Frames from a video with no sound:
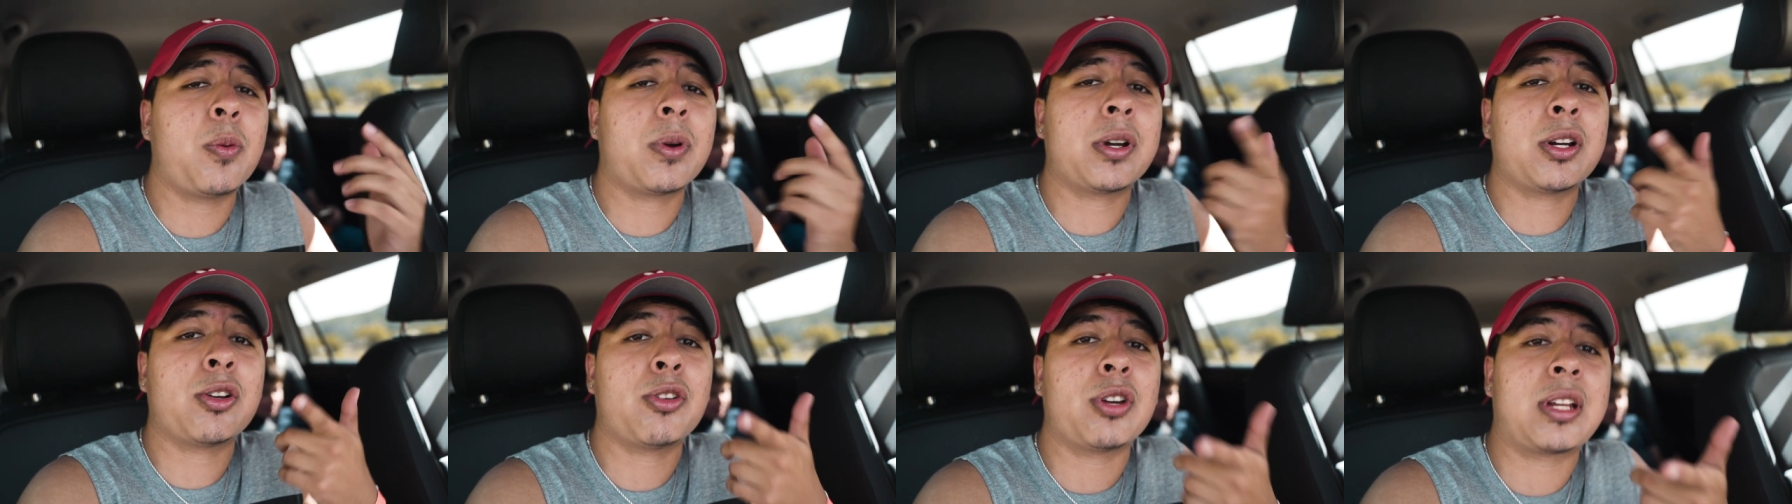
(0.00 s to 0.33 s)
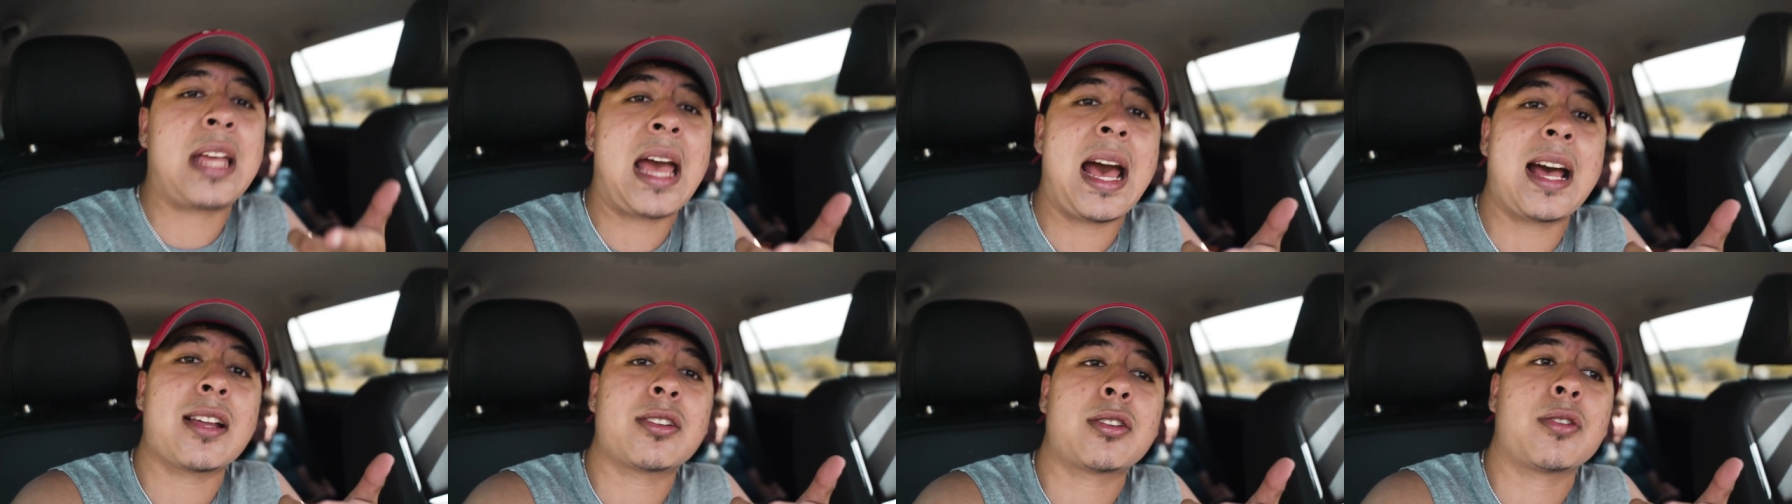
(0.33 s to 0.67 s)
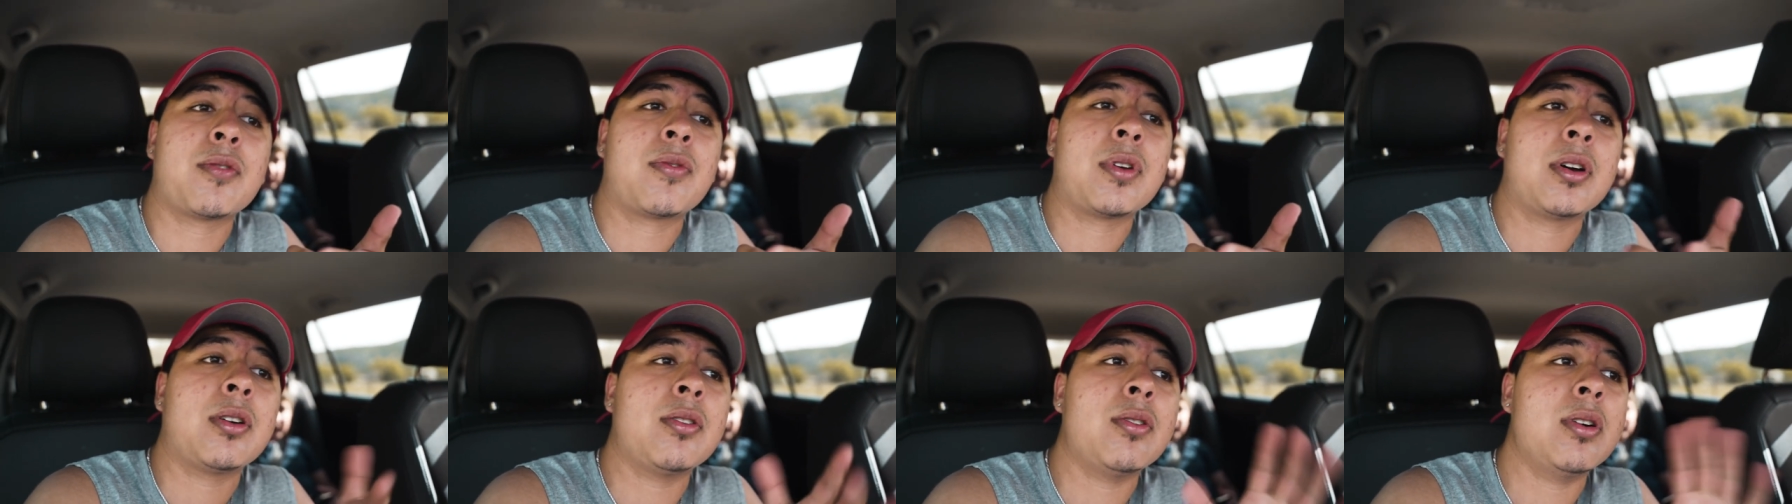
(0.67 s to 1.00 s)
We're gonna go to
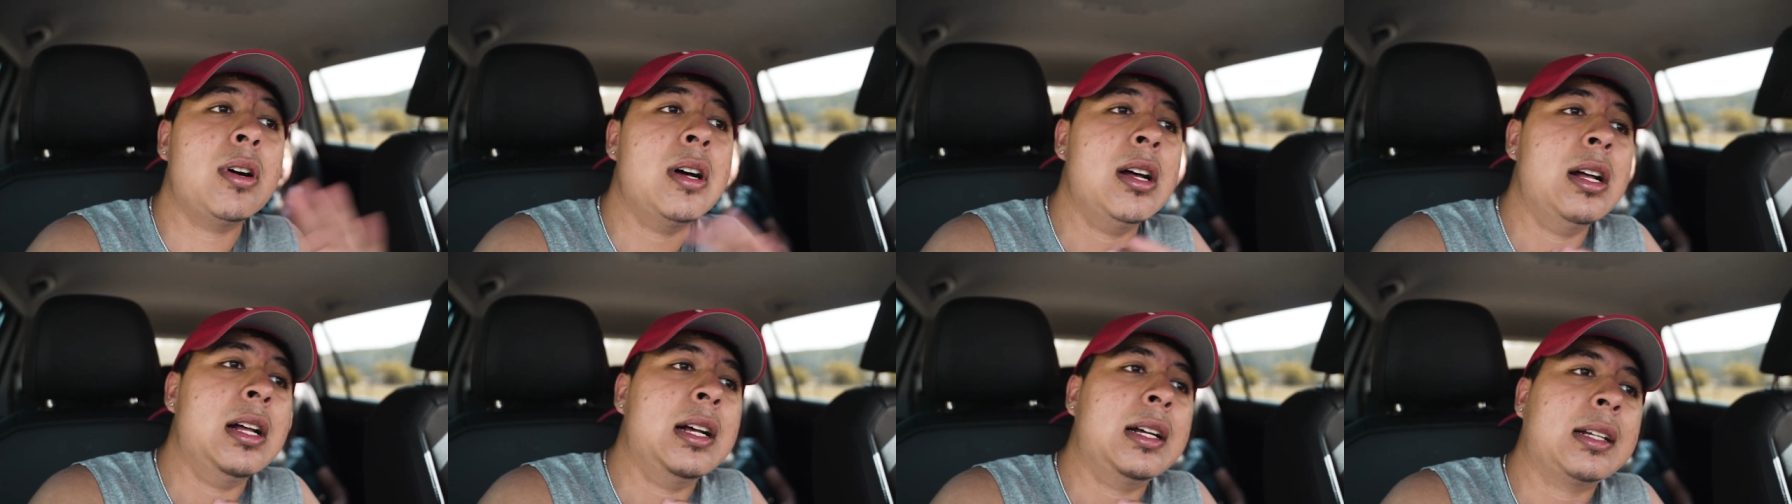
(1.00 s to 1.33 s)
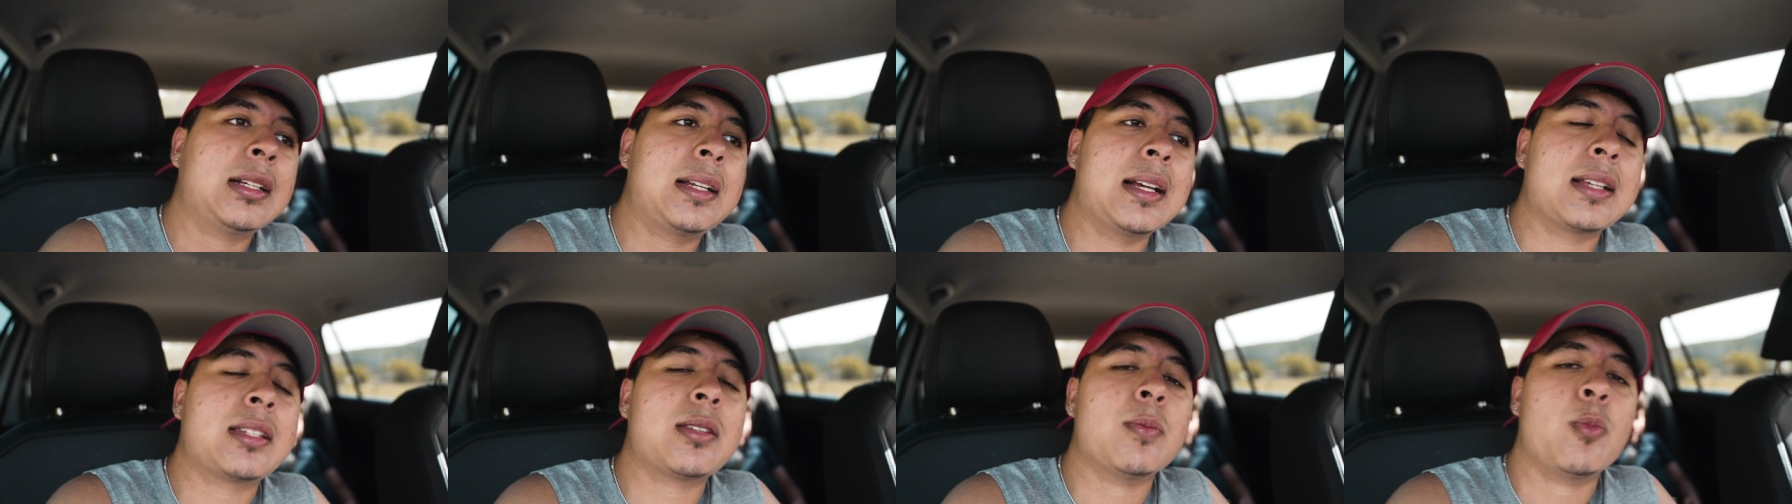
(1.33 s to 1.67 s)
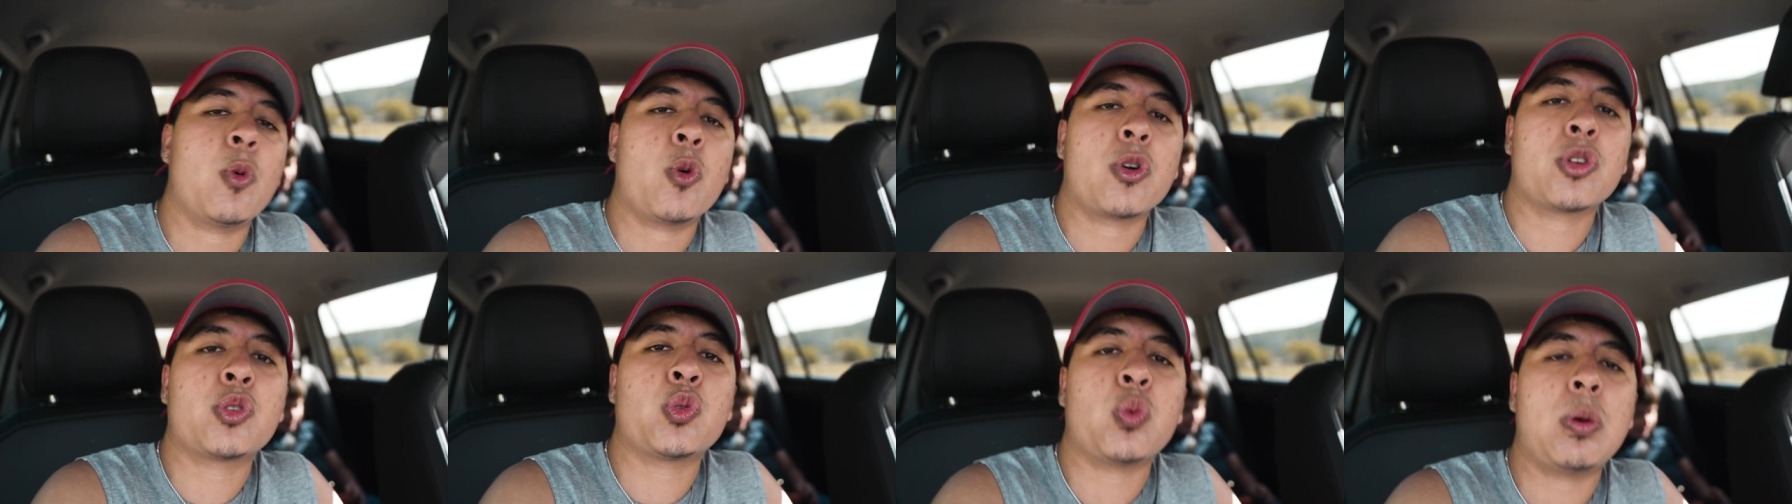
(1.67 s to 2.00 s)
Castroville, get some
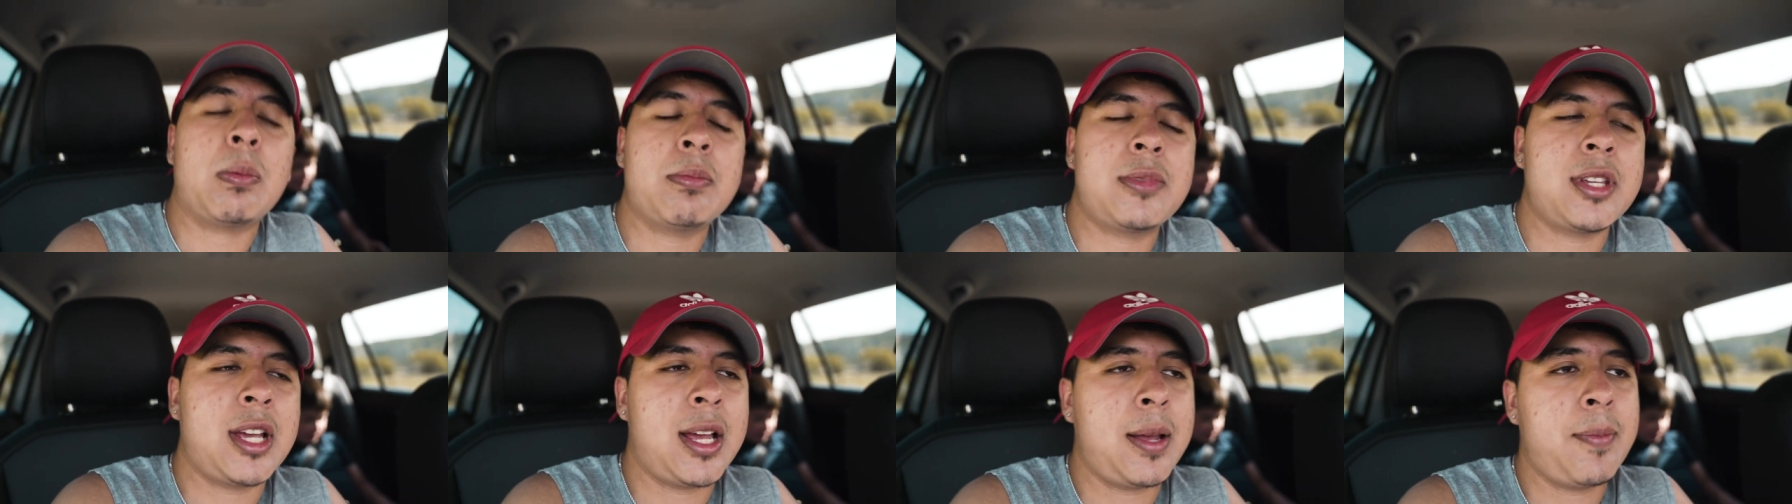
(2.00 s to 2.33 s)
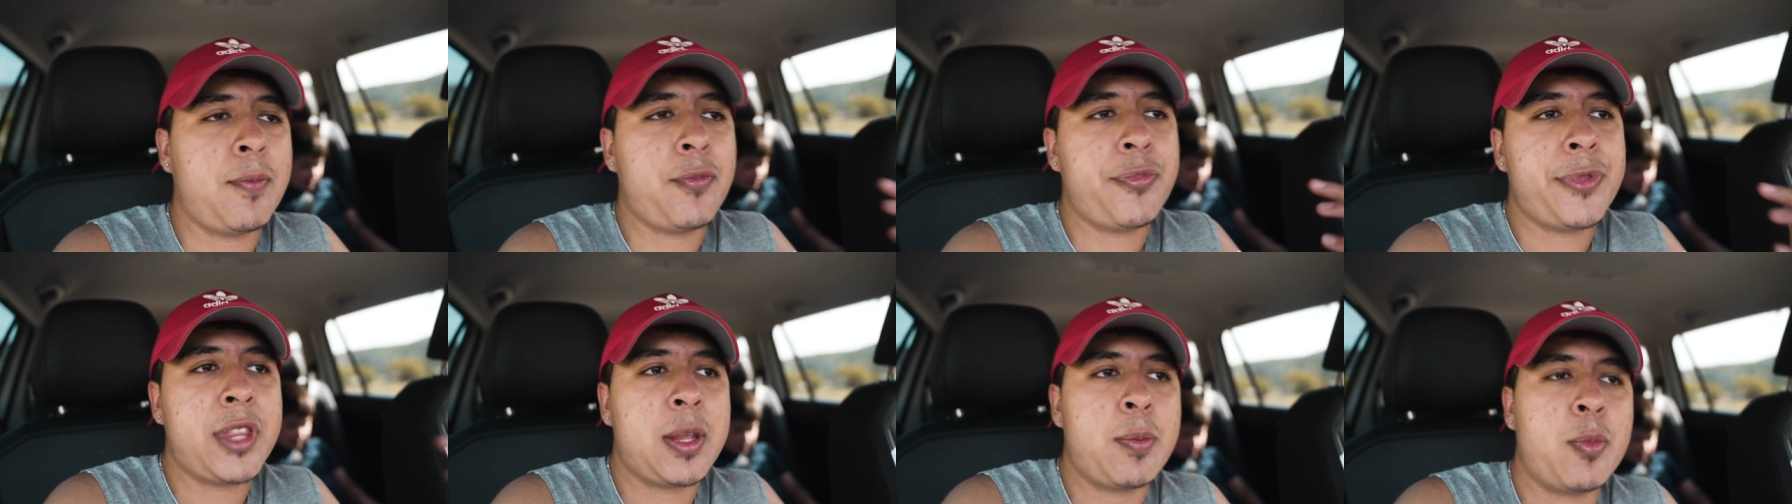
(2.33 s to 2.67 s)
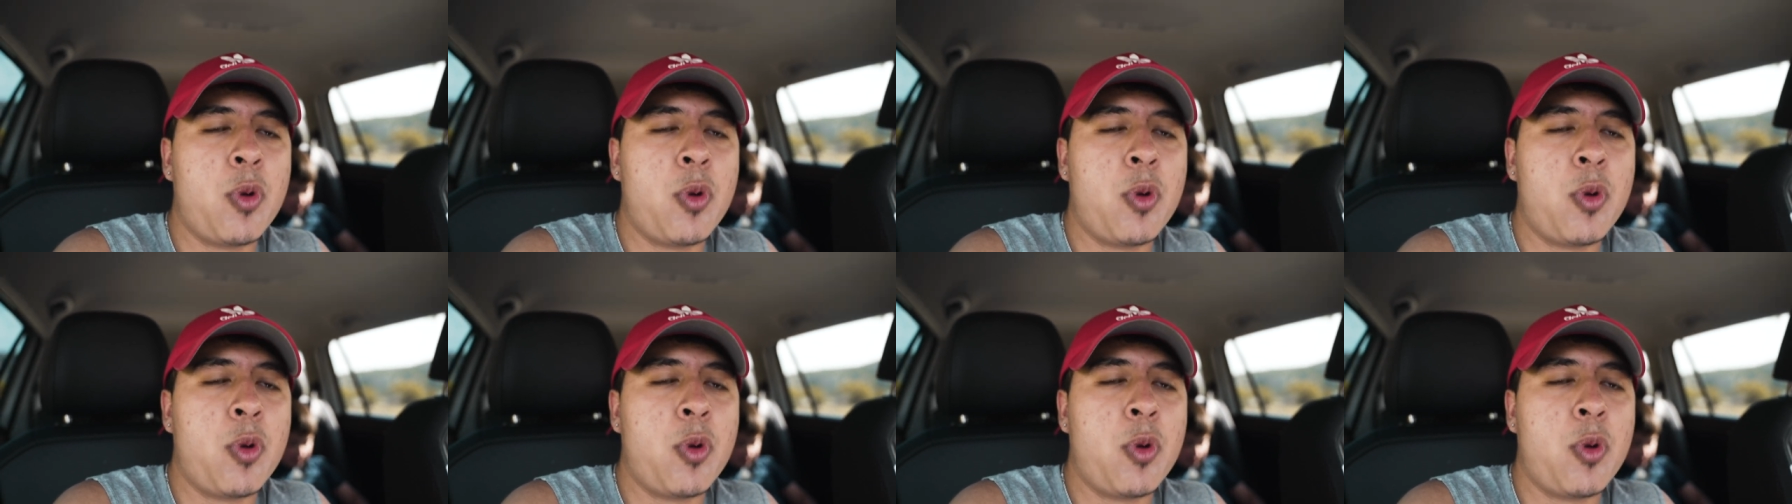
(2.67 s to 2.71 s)
more swim time,